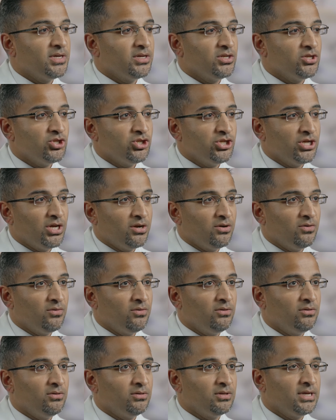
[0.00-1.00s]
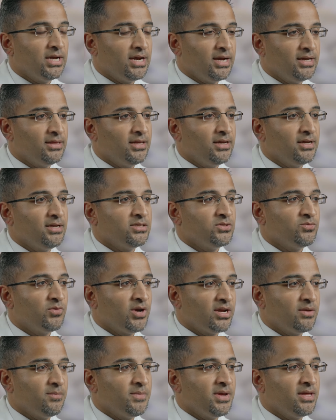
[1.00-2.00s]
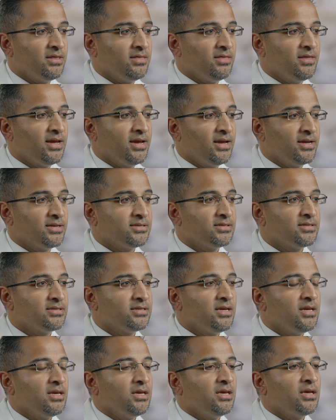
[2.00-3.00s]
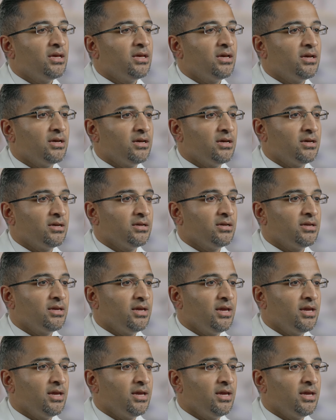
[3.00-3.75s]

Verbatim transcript: In general, guidelines recommend that uh,